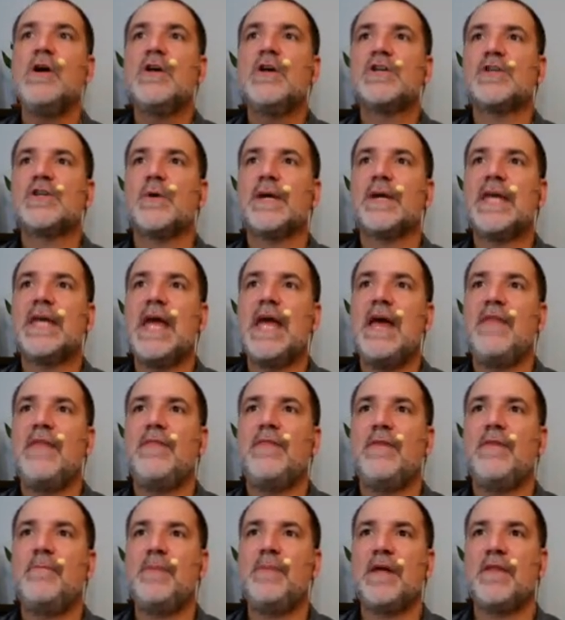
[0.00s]
So
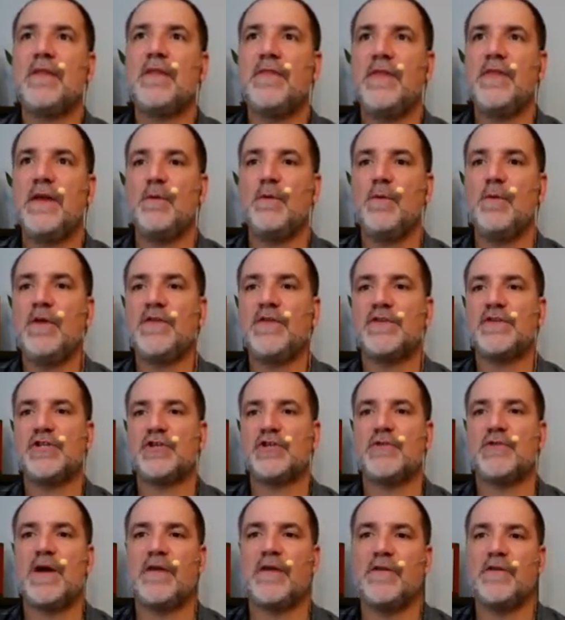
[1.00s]
again, the big thing with
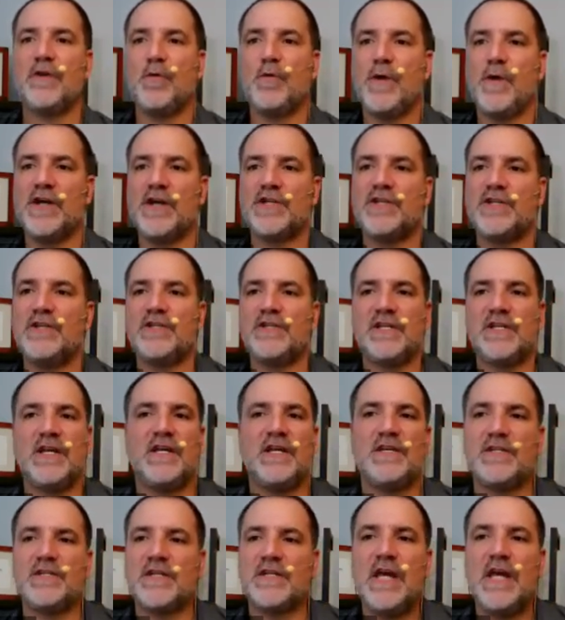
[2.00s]
strengthened questions
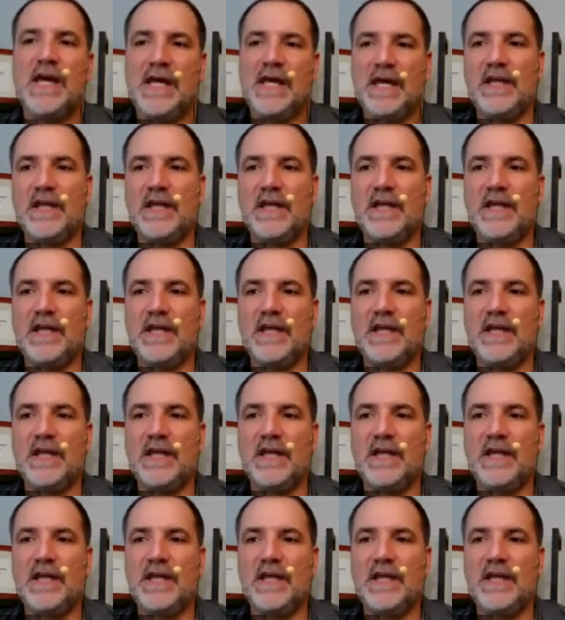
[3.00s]
is